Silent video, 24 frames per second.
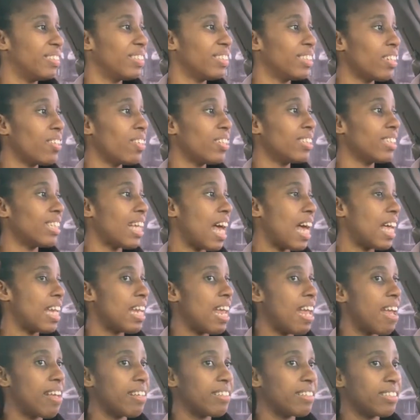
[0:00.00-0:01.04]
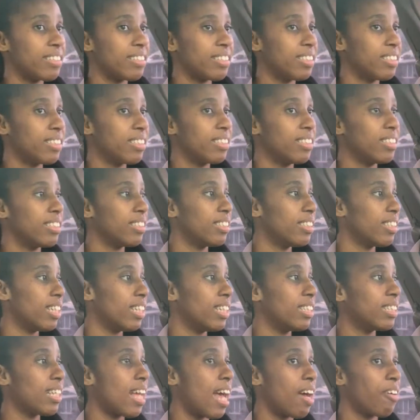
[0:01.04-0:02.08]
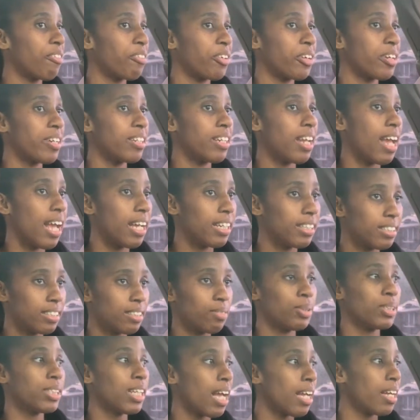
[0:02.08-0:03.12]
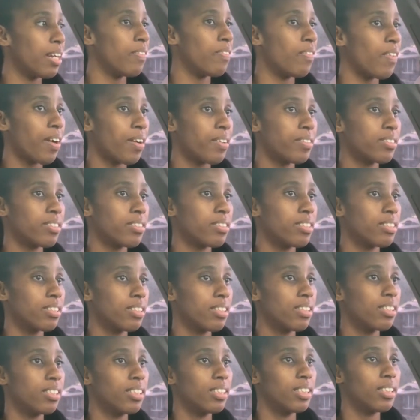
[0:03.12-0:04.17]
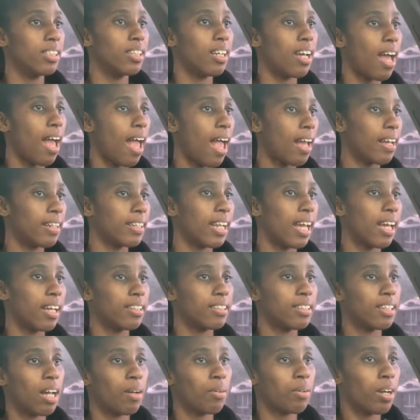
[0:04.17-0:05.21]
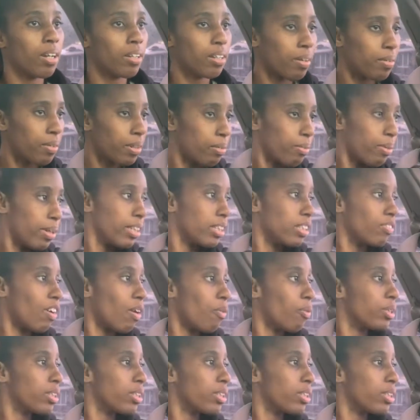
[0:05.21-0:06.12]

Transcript: Don't it sound nasty? It sound real nasty. What's I hear first? I don't know. I'm gonna go